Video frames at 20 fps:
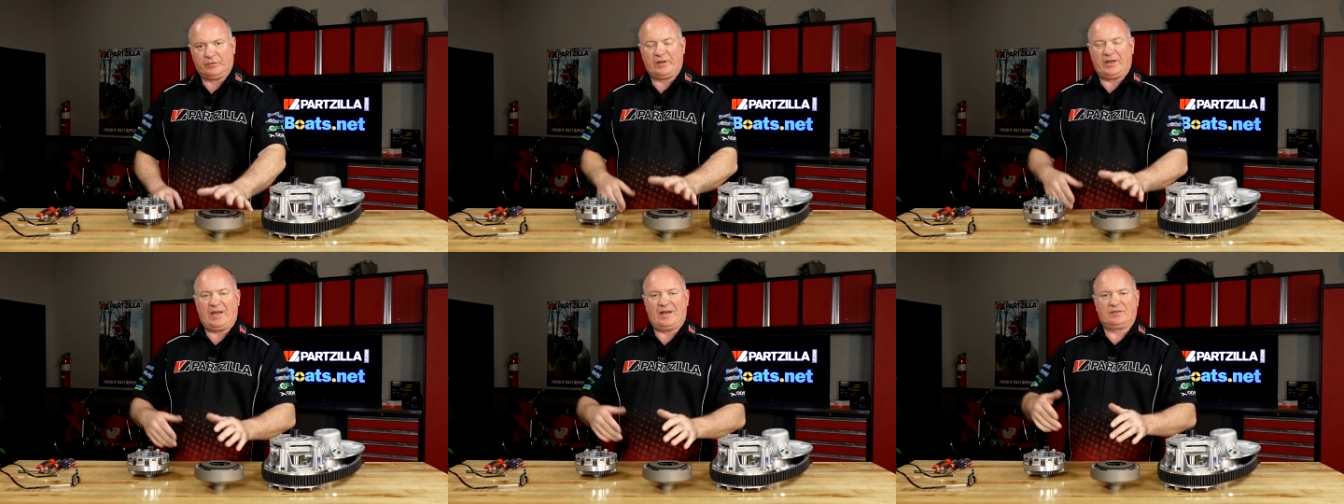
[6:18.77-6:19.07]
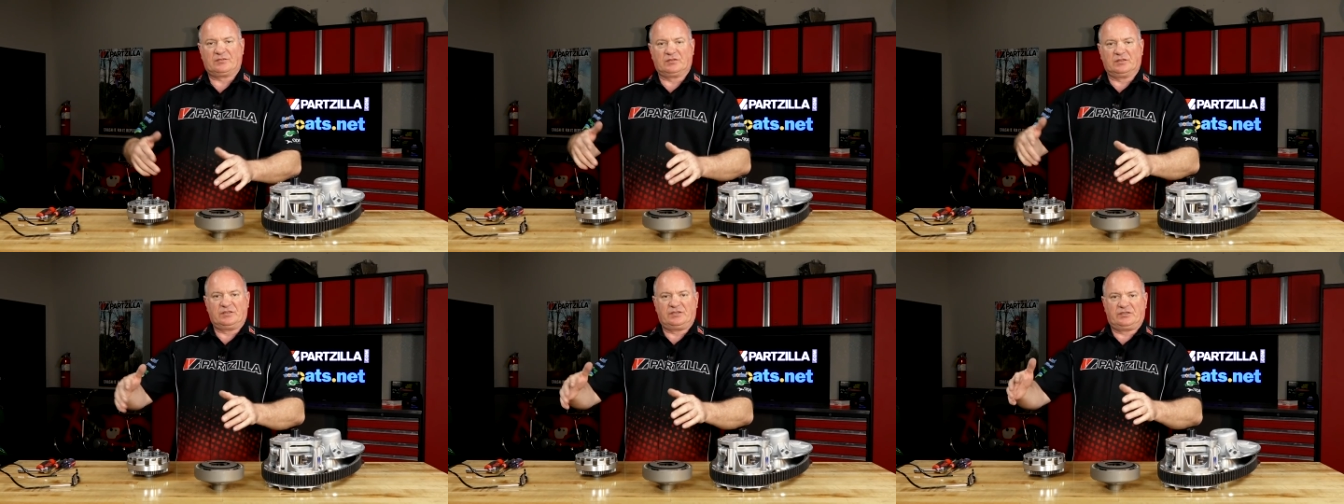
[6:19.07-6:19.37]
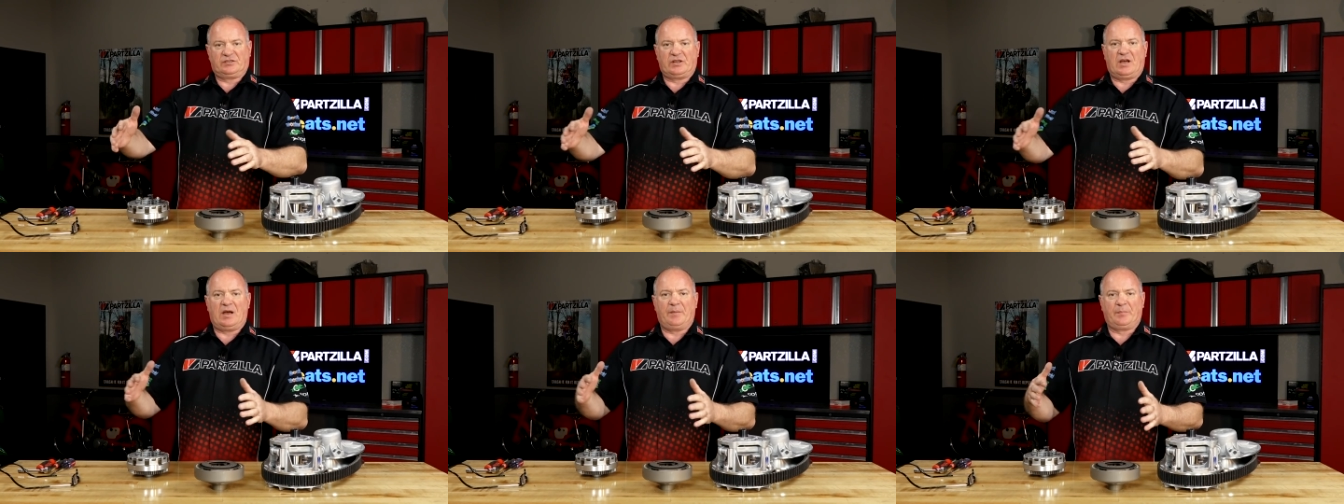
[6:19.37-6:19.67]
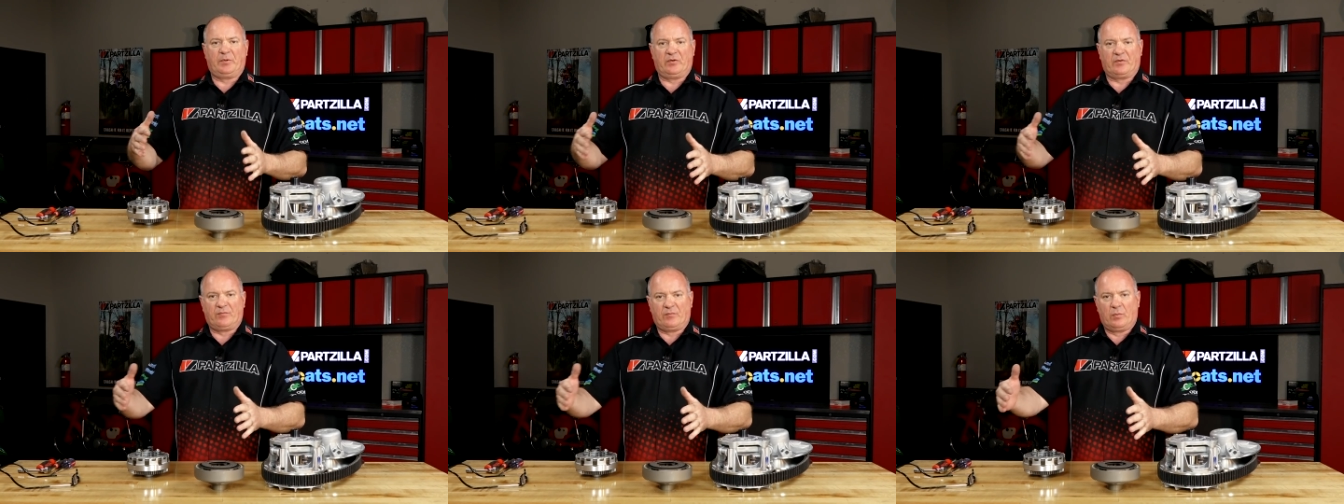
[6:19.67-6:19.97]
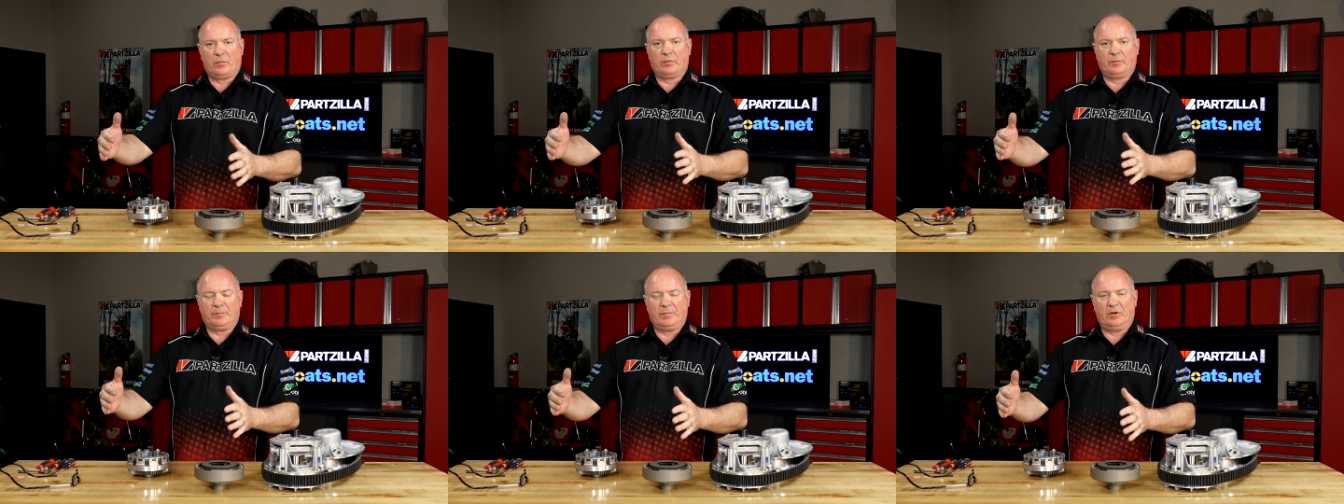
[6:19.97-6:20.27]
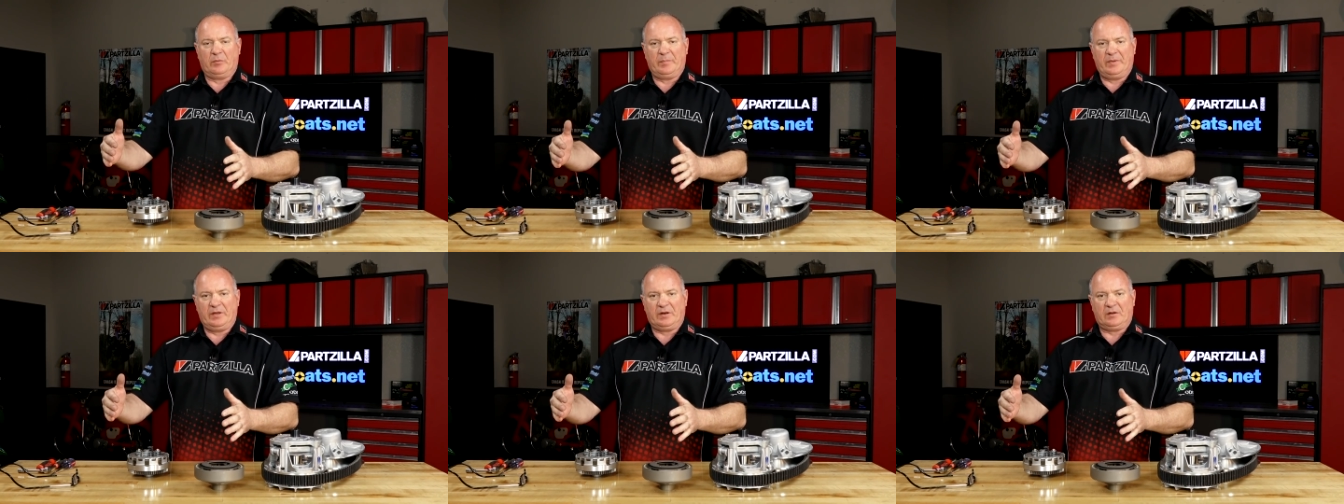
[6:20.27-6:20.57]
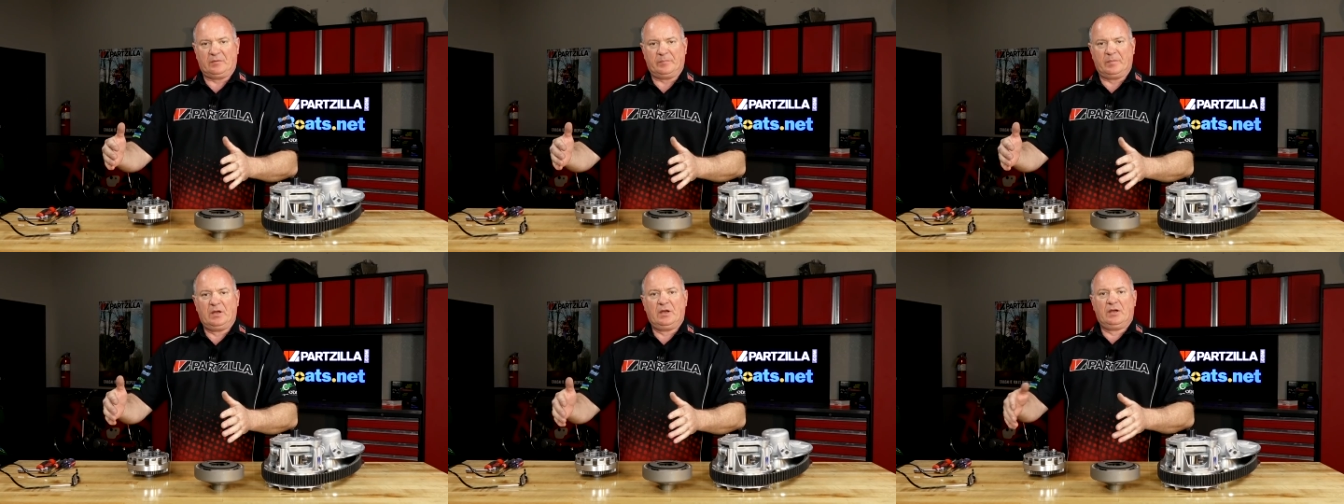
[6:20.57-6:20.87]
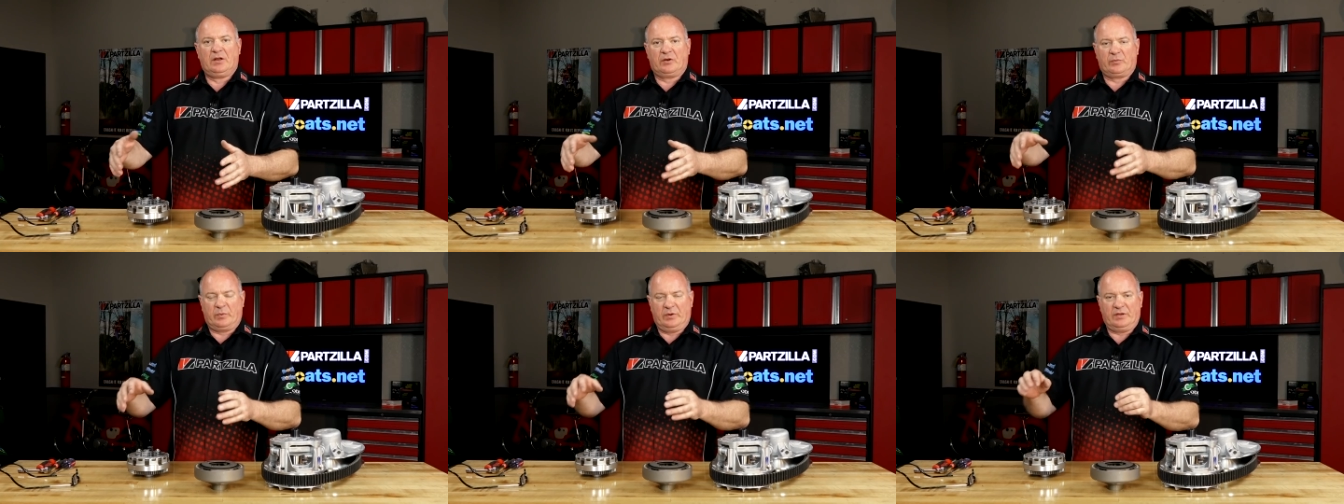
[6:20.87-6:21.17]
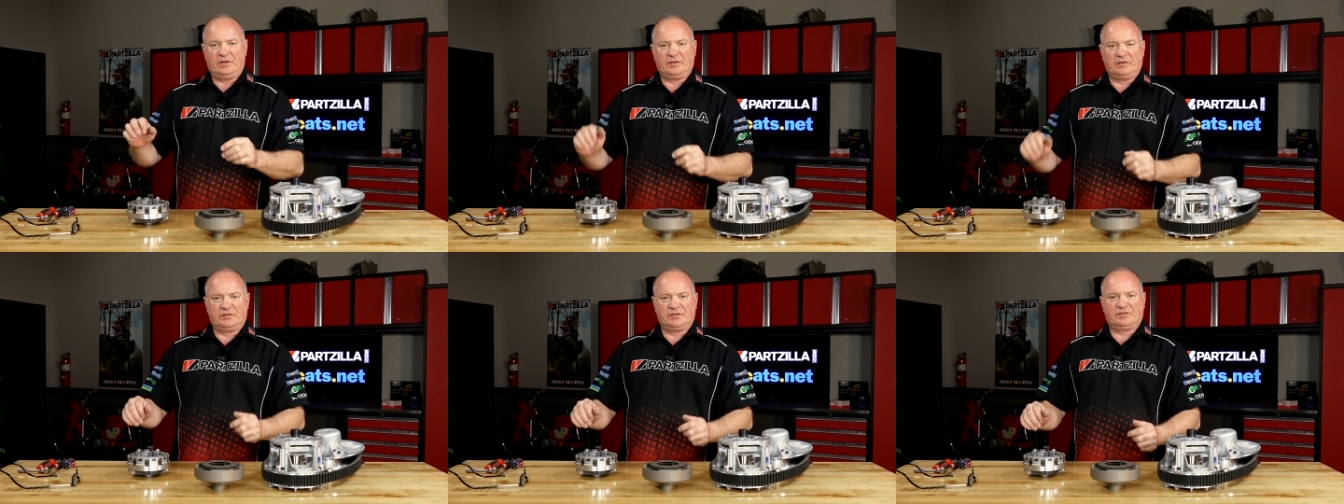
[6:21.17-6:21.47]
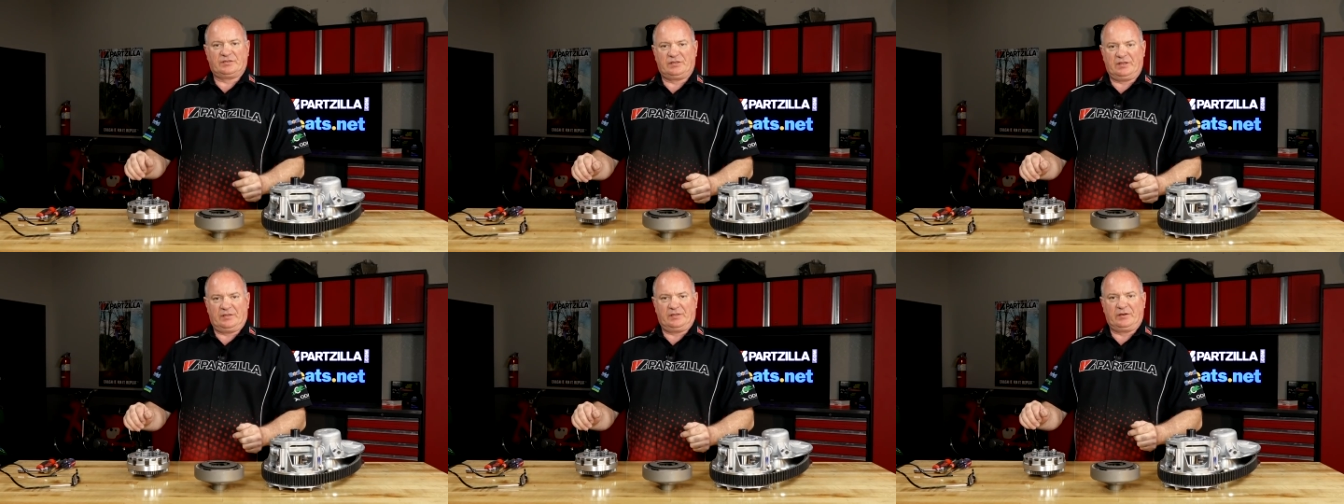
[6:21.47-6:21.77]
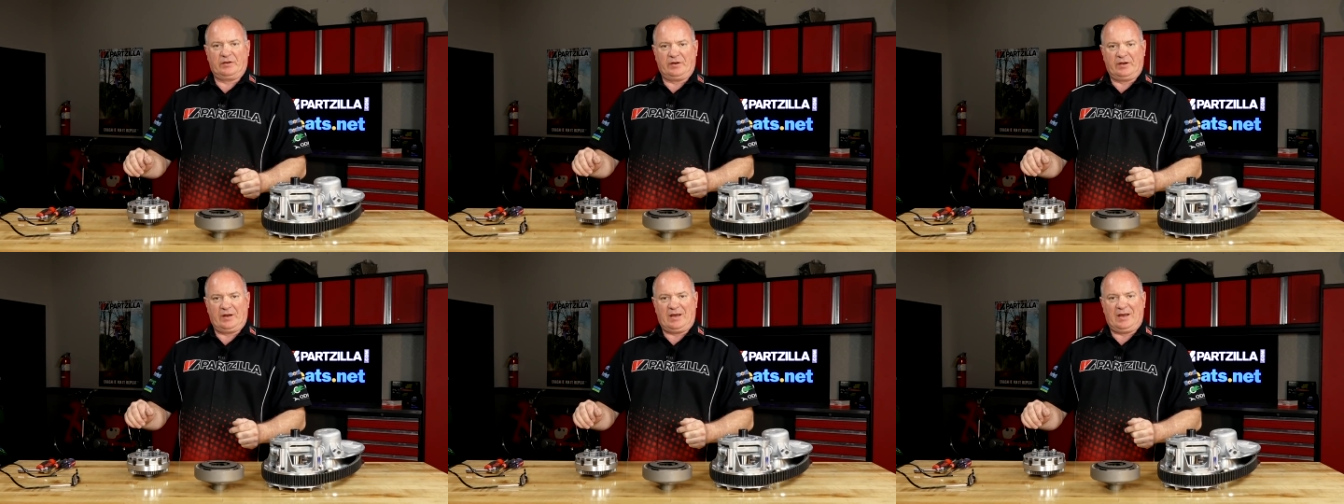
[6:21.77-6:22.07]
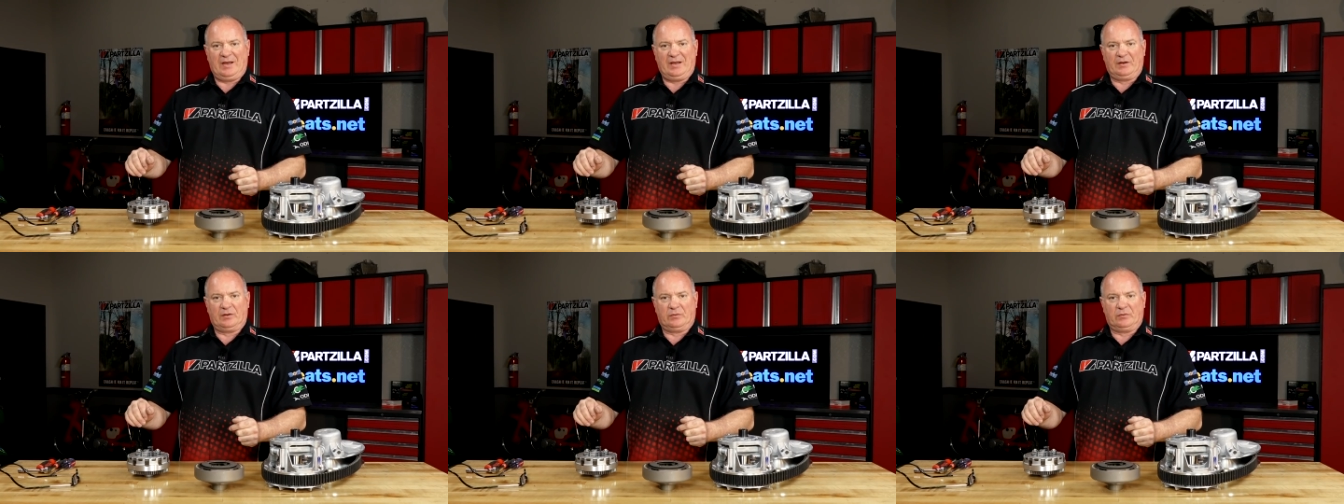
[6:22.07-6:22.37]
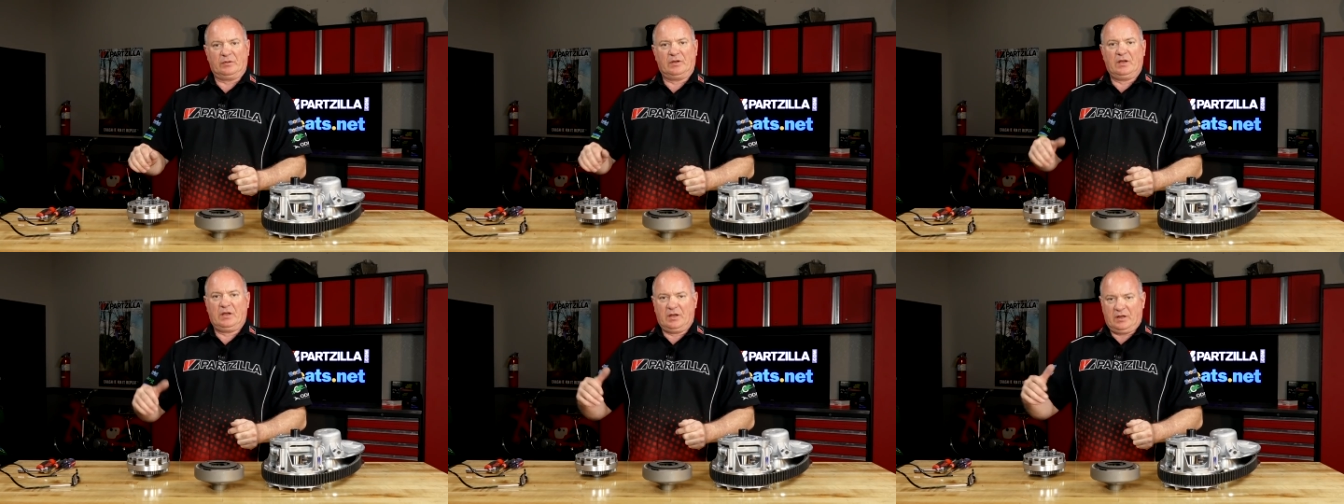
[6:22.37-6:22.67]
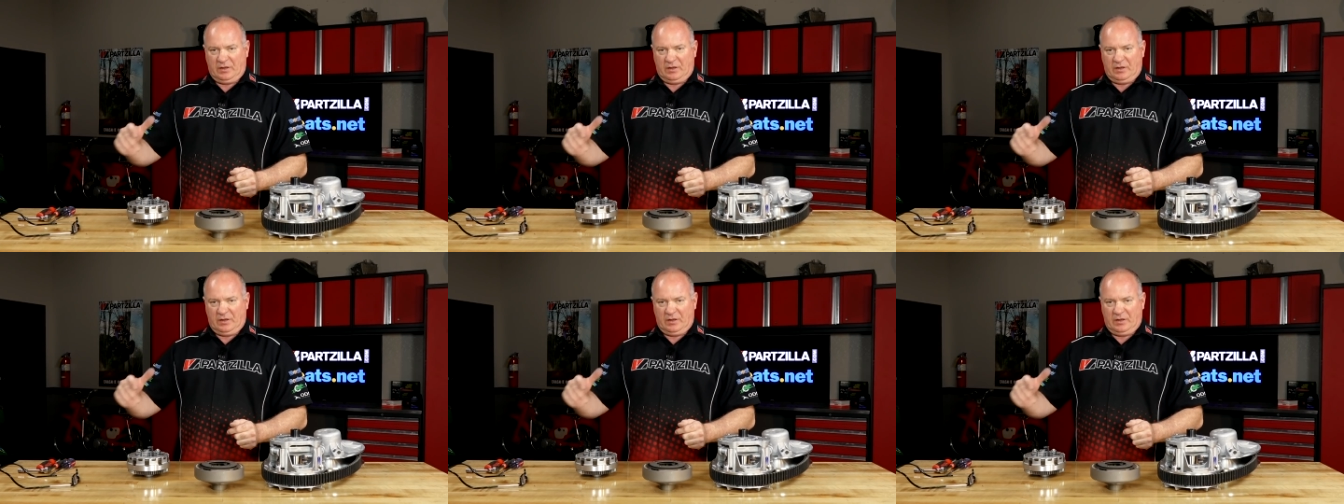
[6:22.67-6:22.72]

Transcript: to actually stop your forward momentum to where you can just sit there and idle.